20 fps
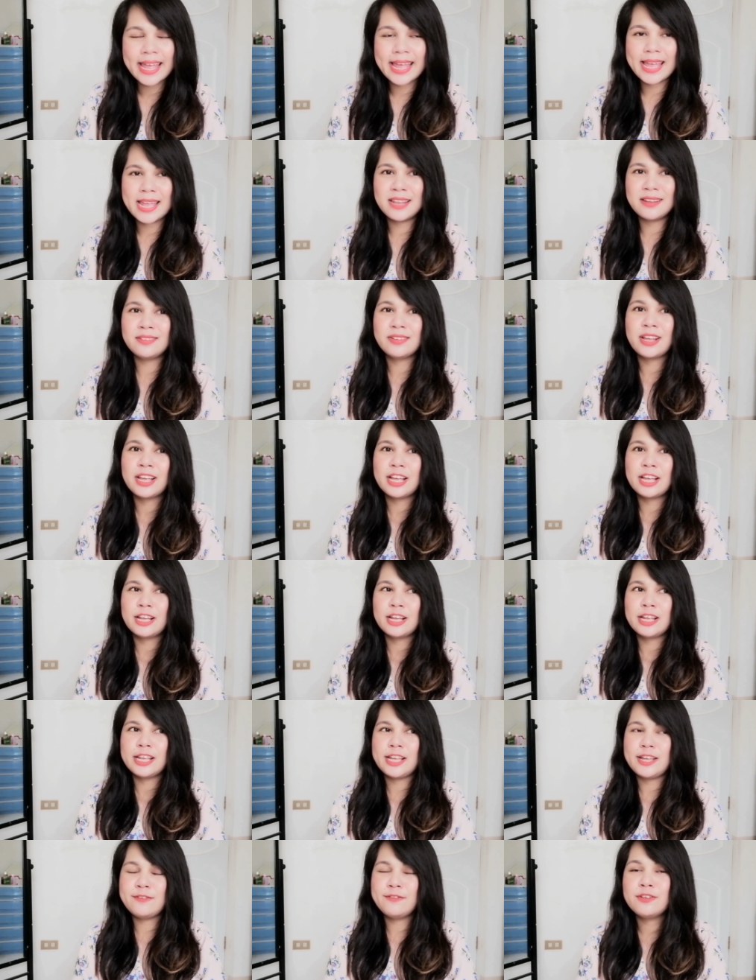and
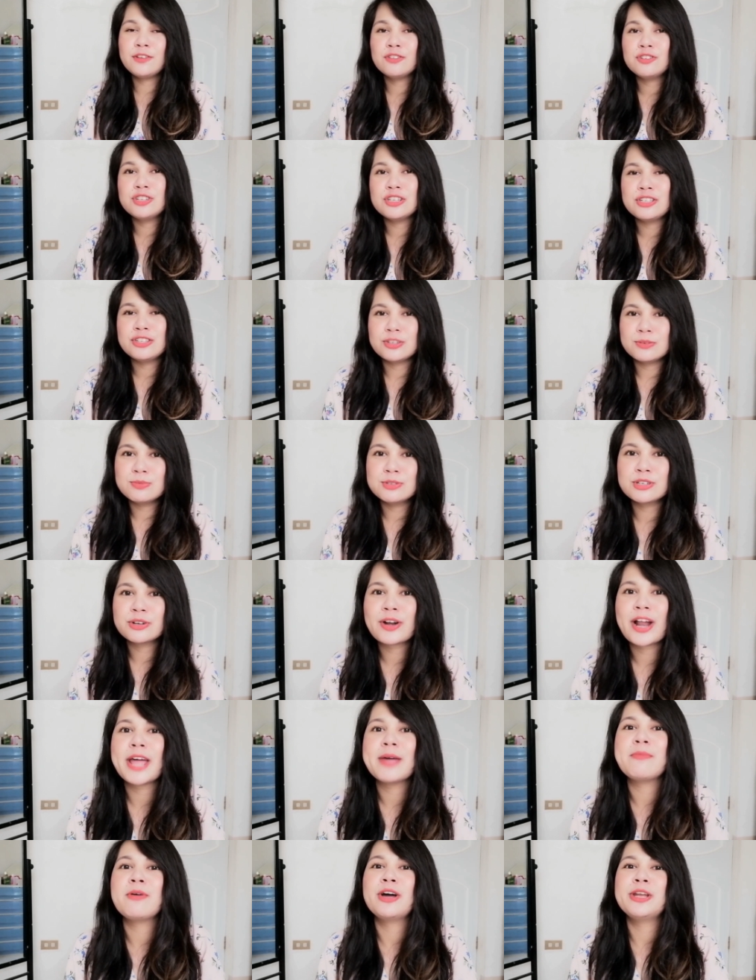if you just
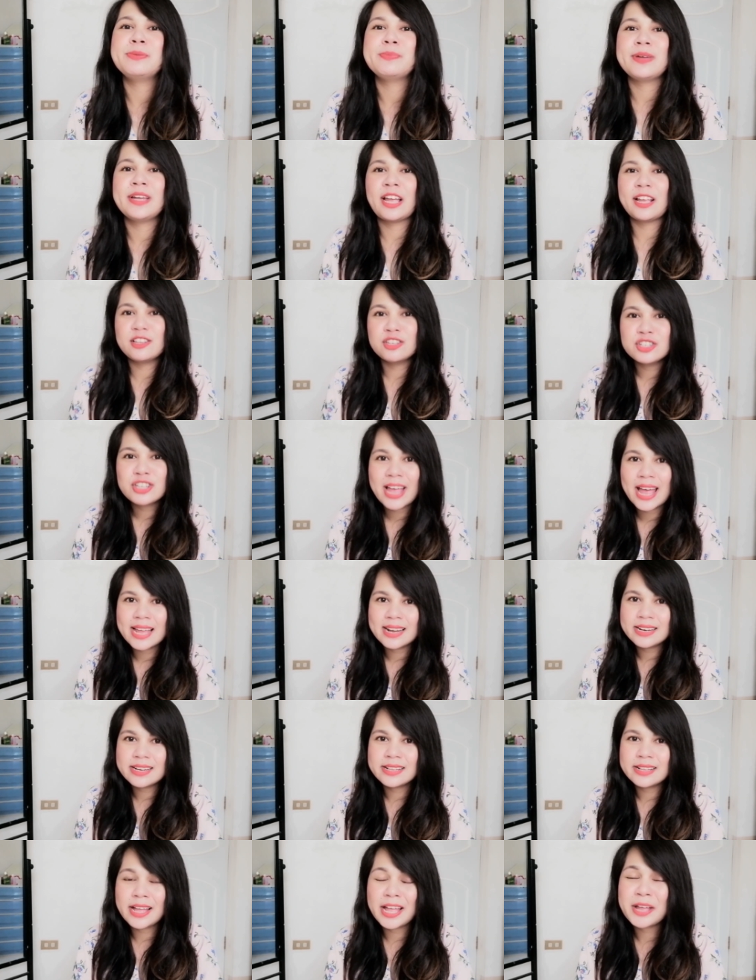subscribe on my
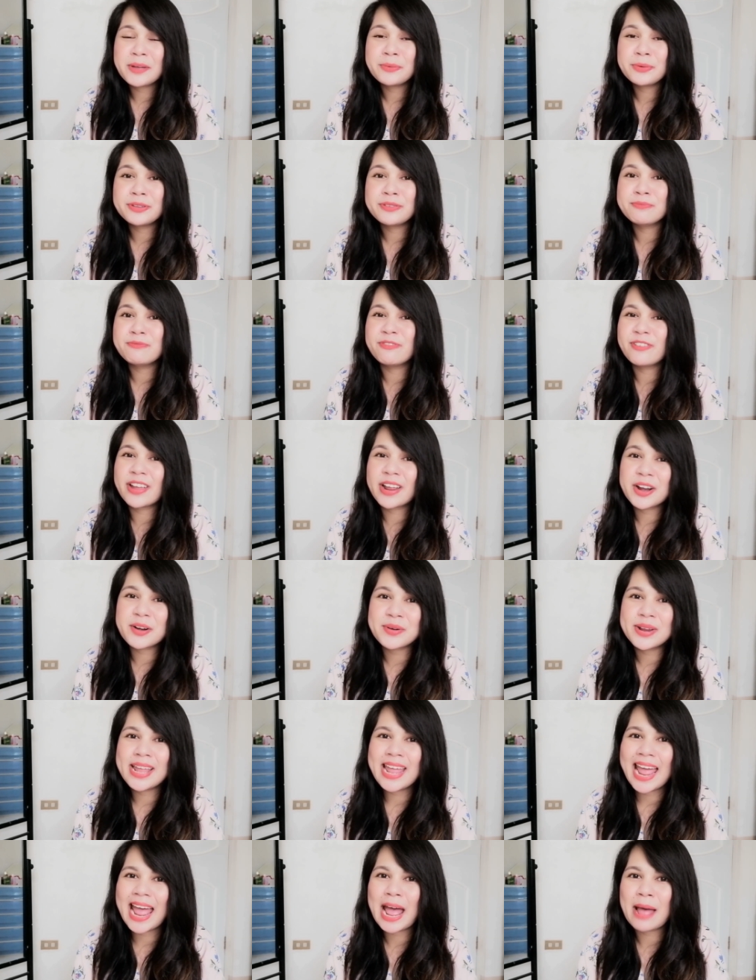channel, I would be
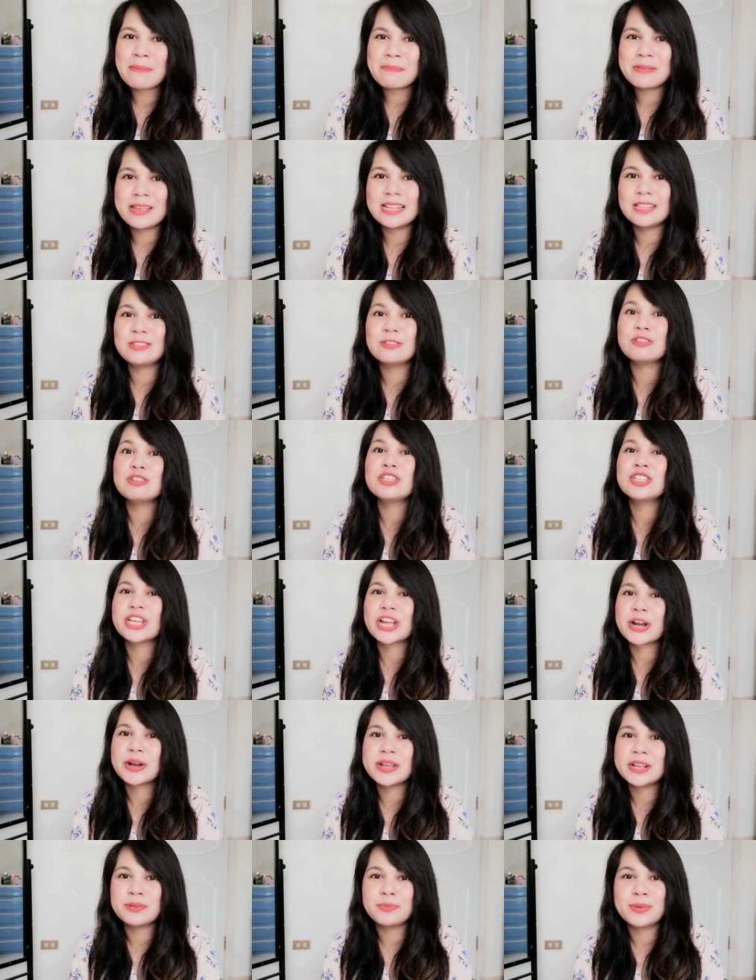very happy to
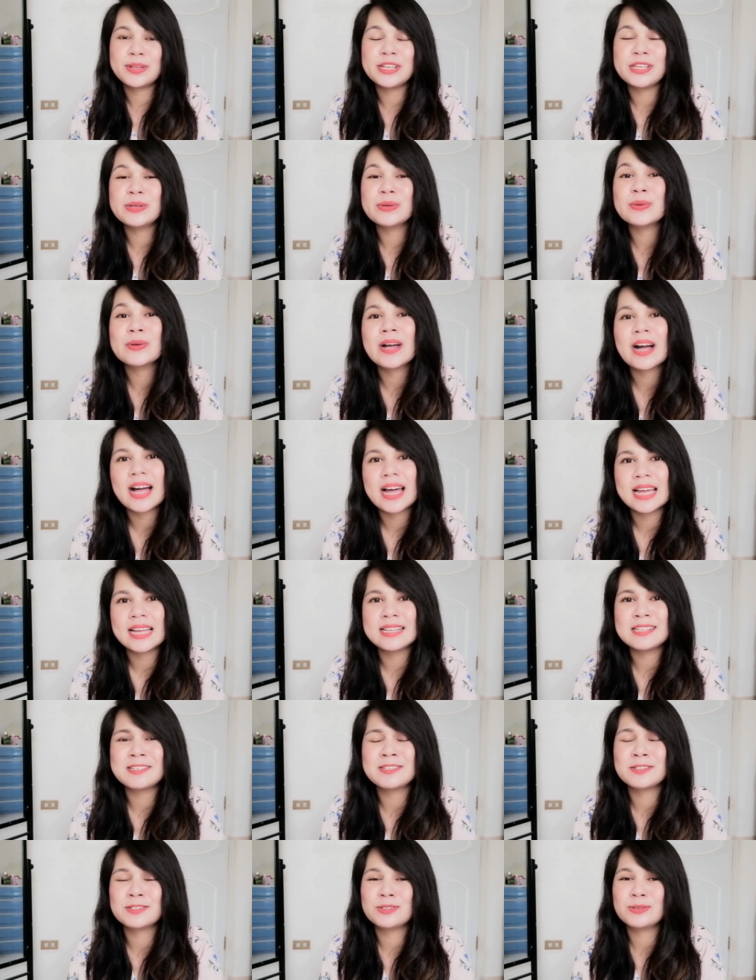share it with you
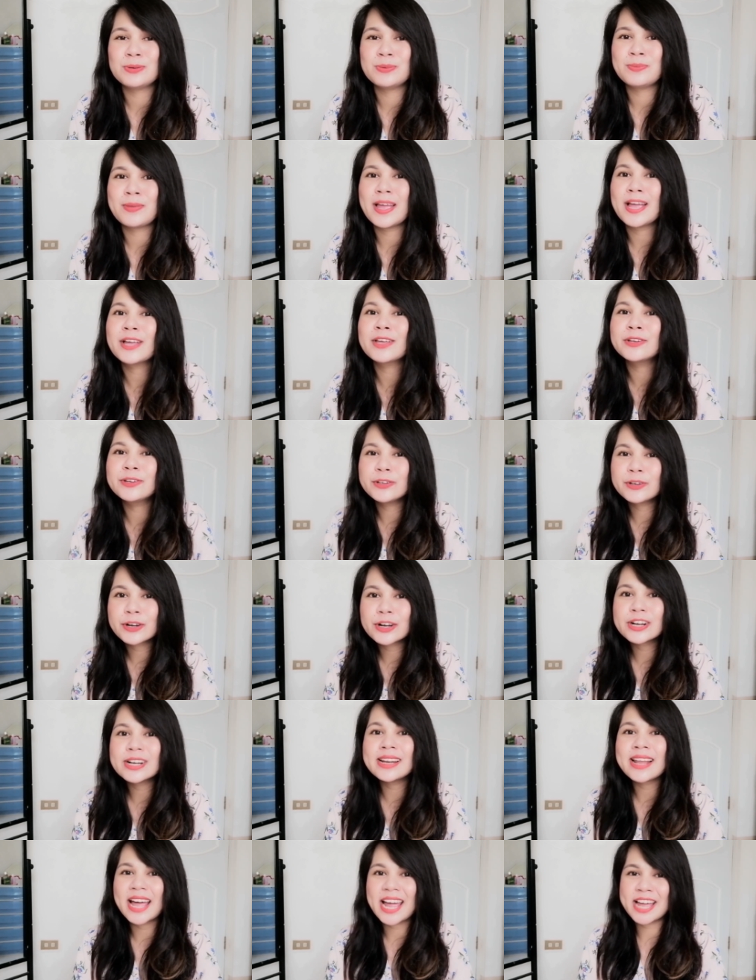guys to make
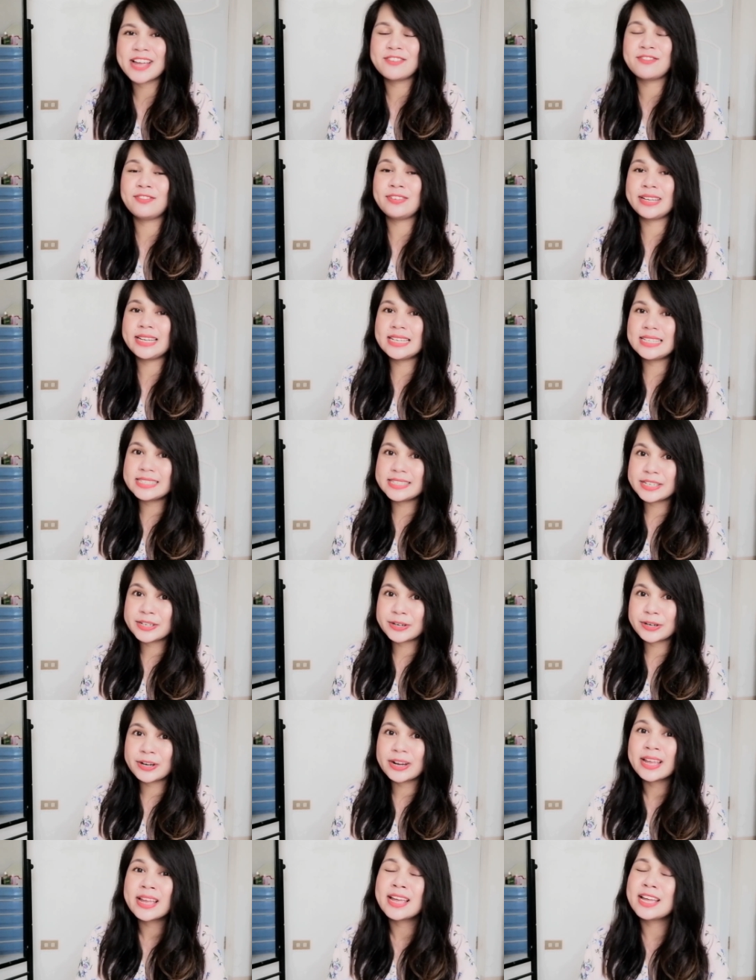your life
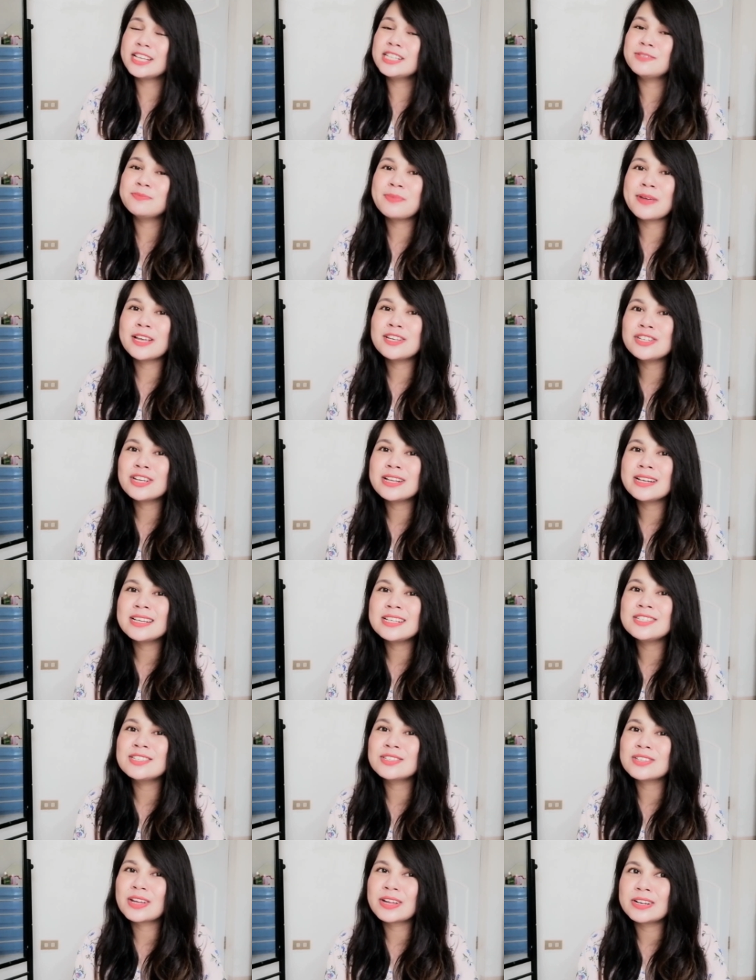easier,
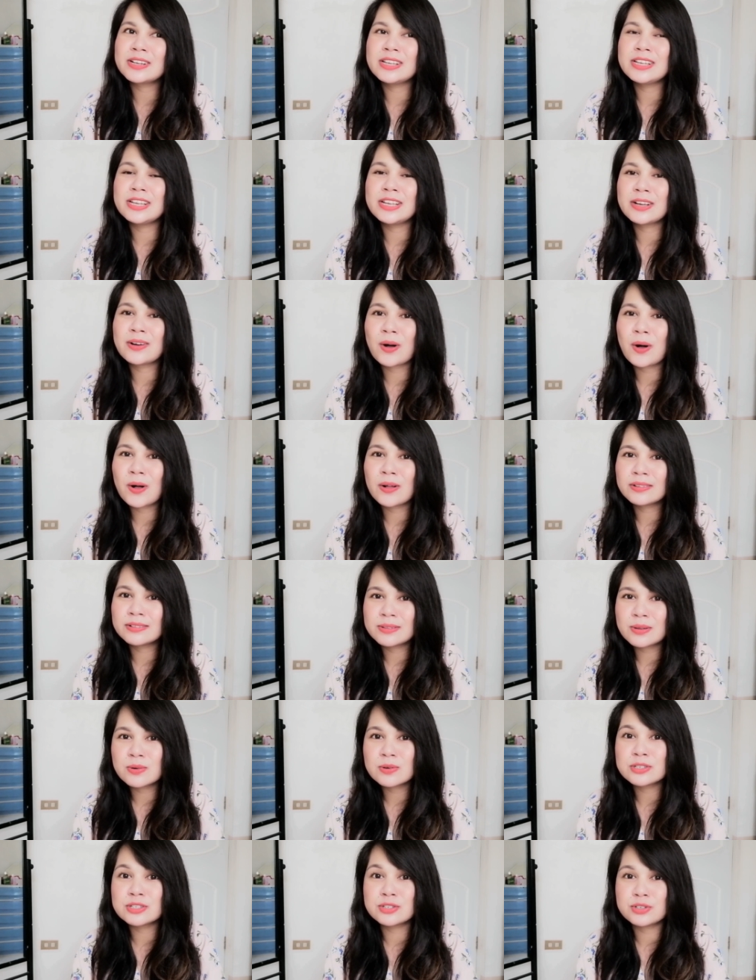especially studying all
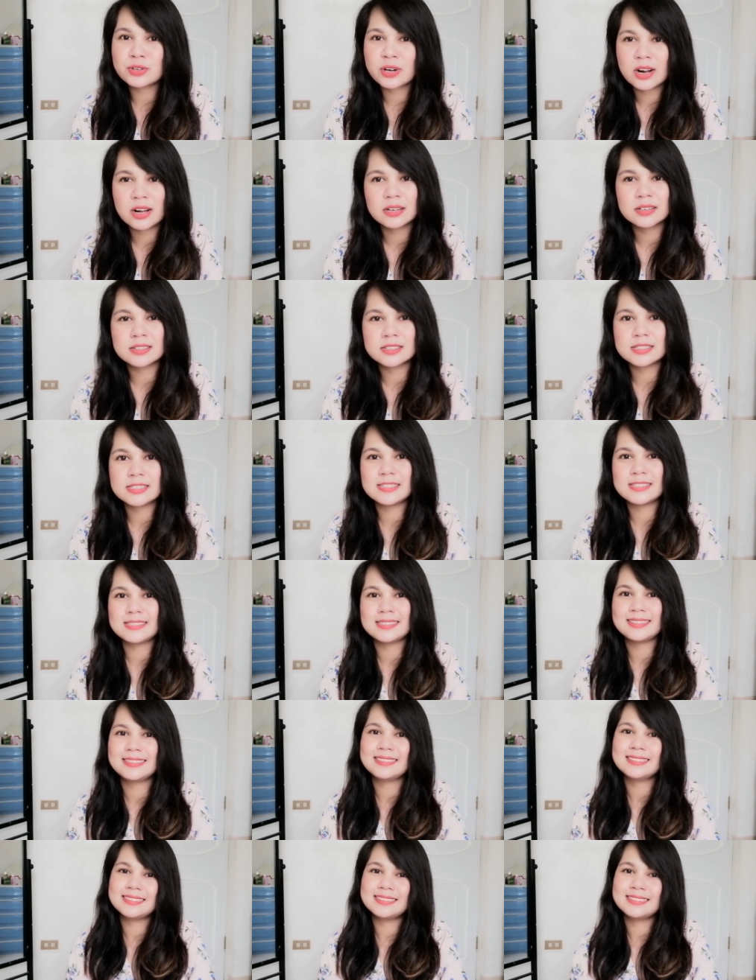those drugs,